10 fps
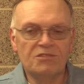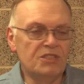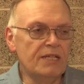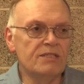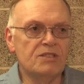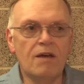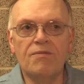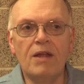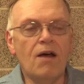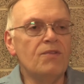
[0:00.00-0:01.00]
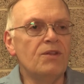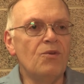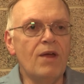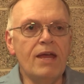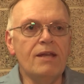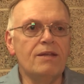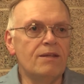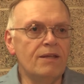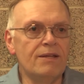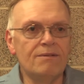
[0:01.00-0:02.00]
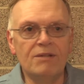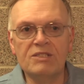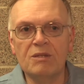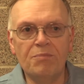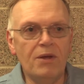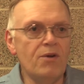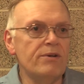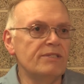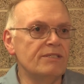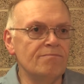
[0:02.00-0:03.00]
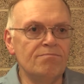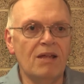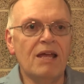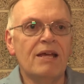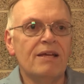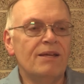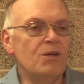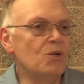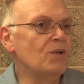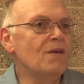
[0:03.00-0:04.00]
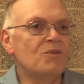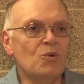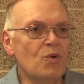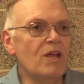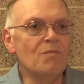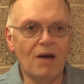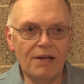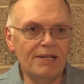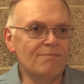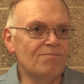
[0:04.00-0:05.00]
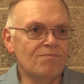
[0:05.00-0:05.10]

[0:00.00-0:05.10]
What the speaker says: send stuff down the drain and it disappears and you don't have to worry about it.